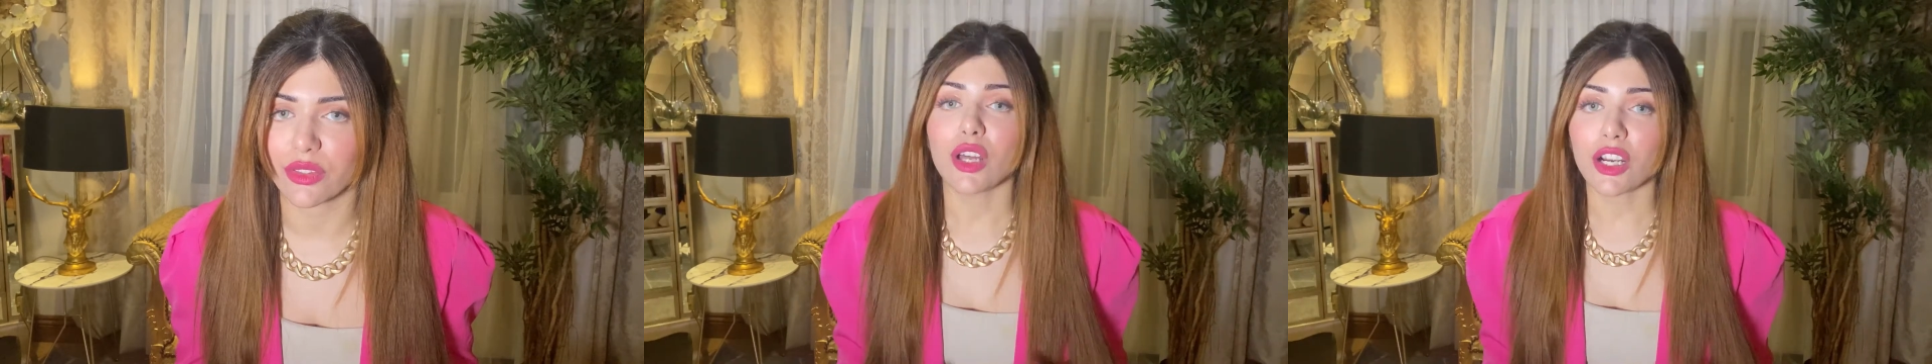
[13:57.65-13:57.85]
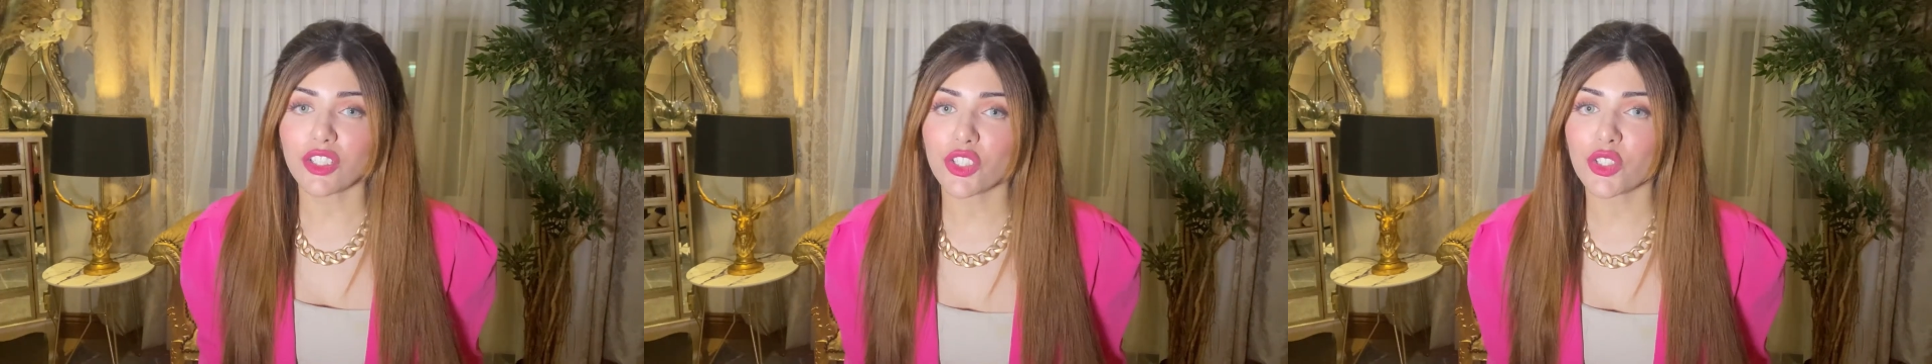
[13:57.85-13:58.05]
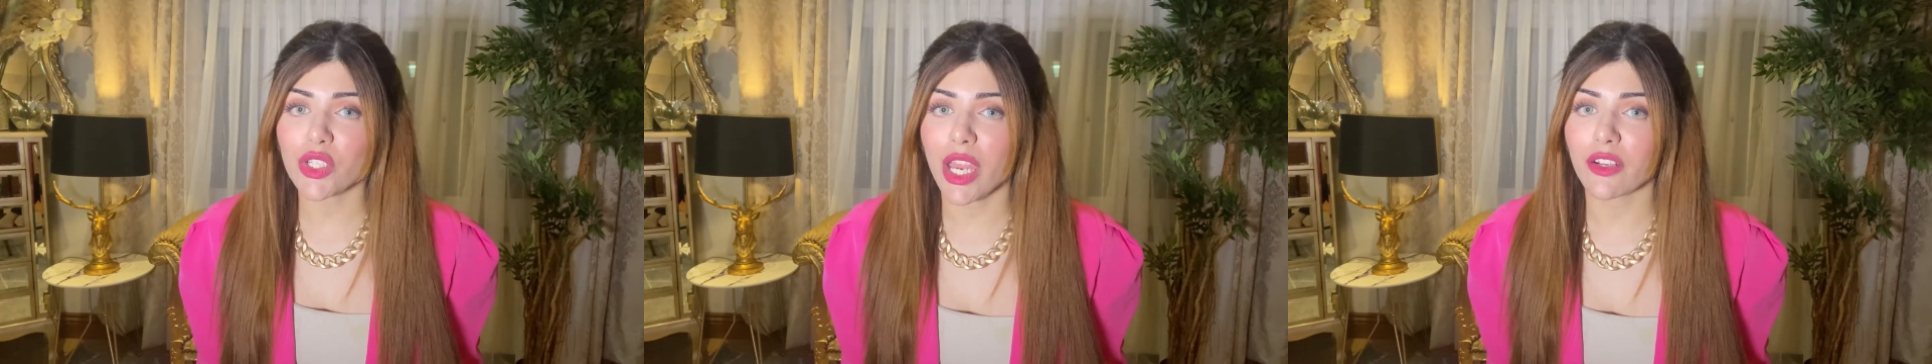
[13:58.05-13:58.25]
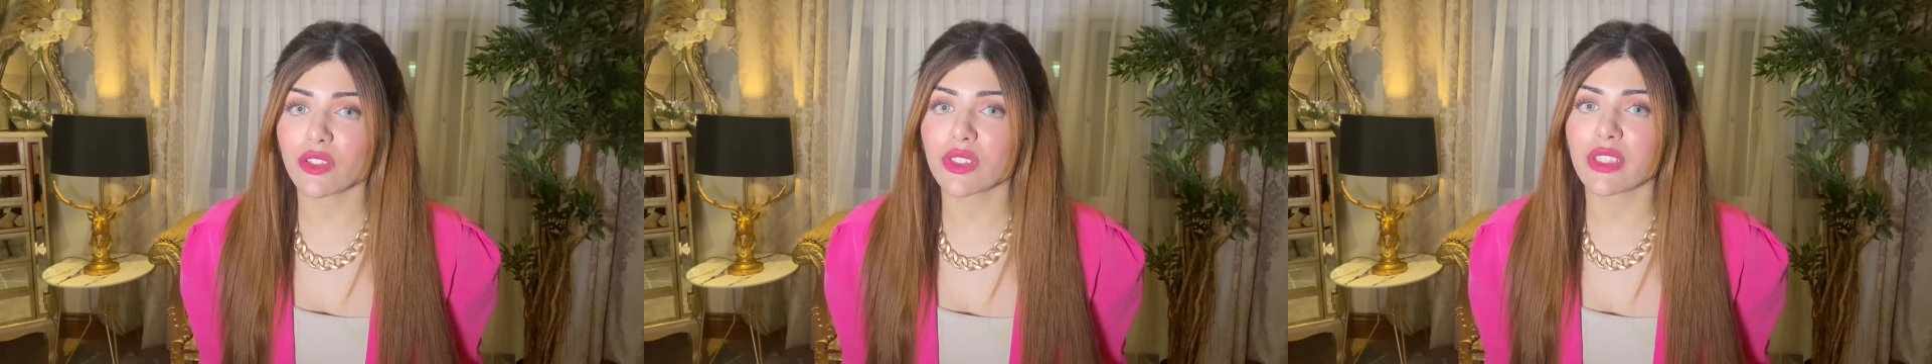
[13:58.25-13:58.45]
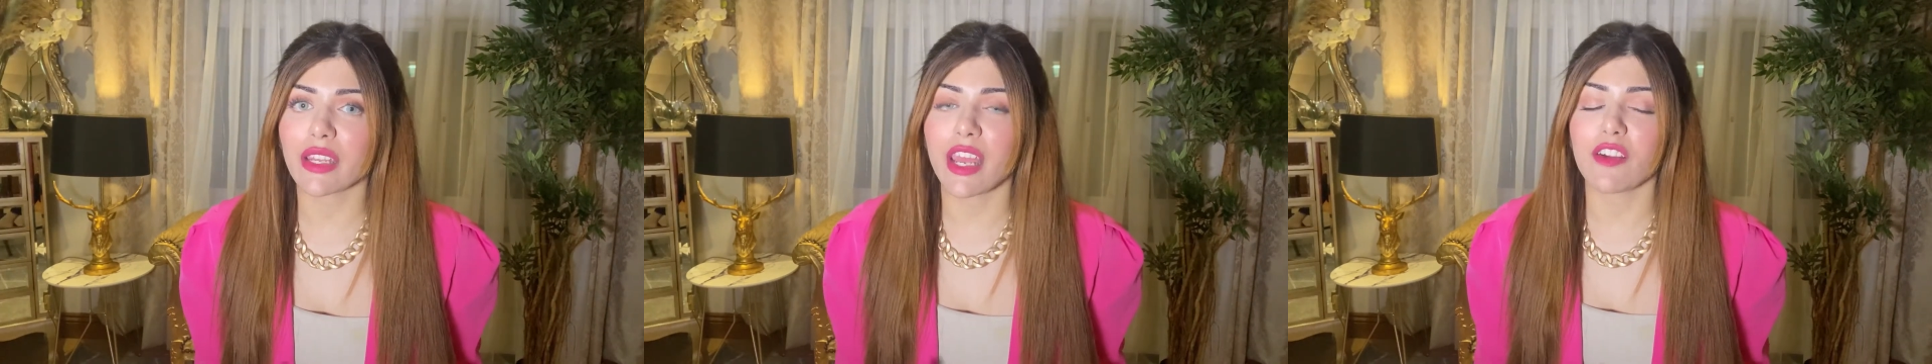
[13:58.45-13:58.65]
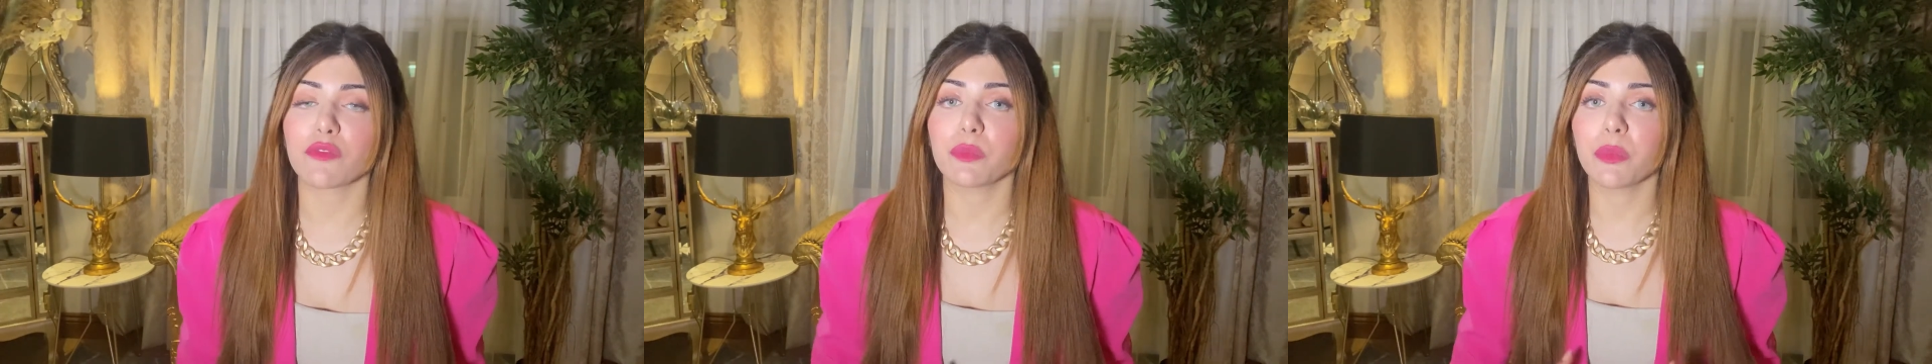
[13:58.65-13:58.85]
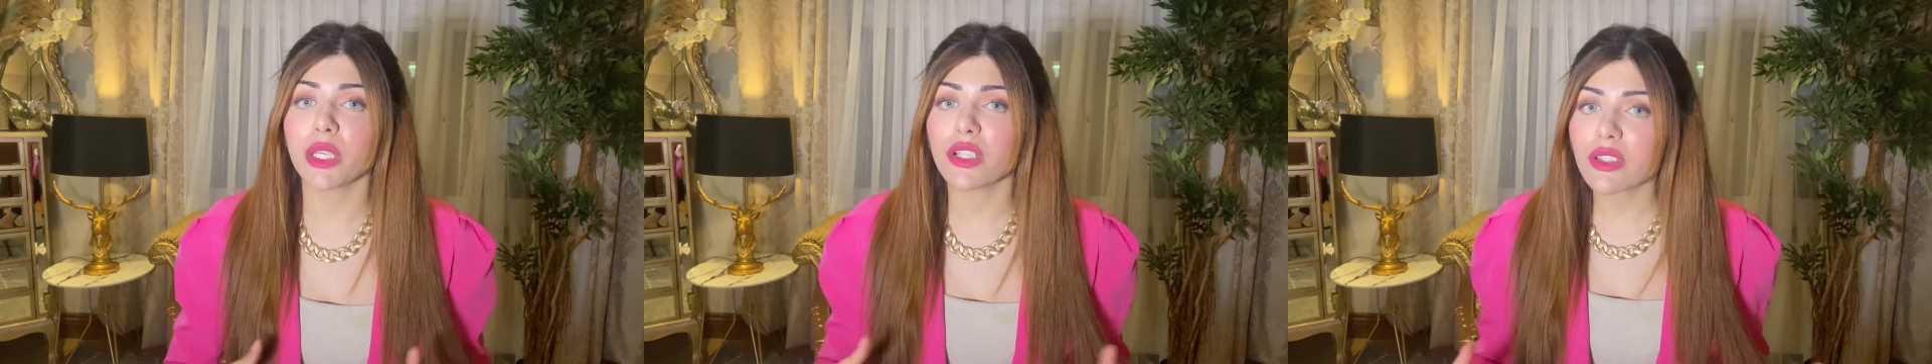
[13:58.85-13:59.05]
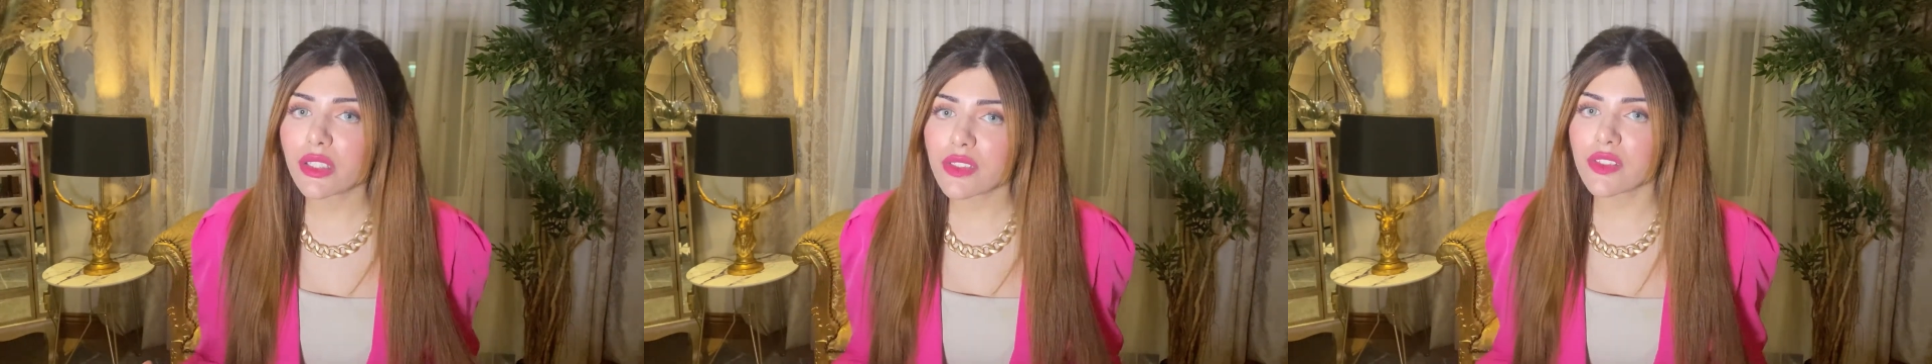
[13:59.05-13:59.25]
Larger channels that have
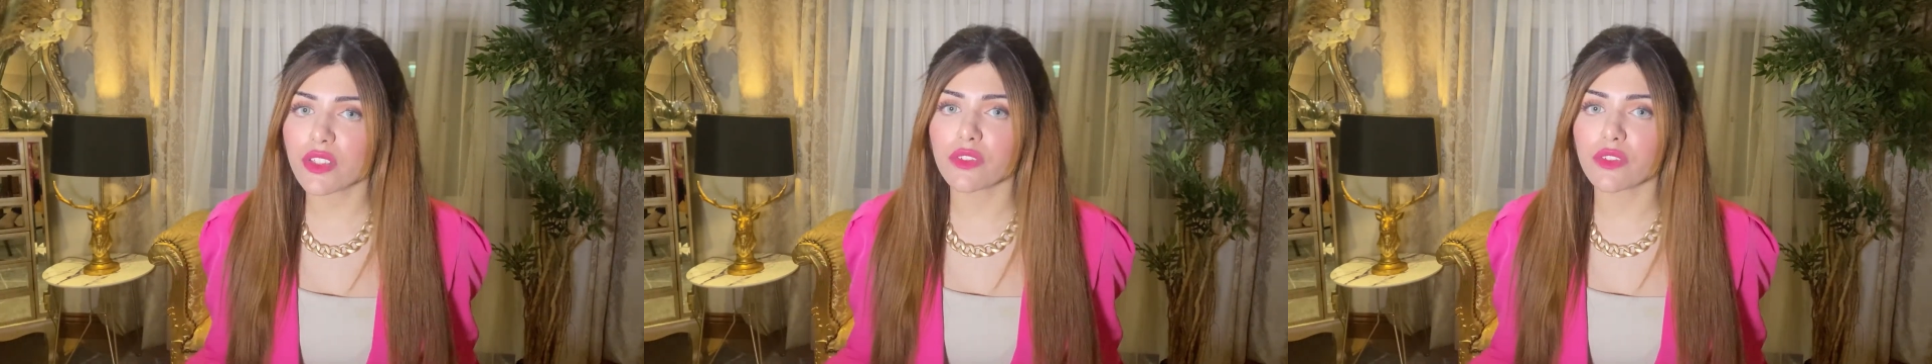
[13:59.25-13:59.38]
millions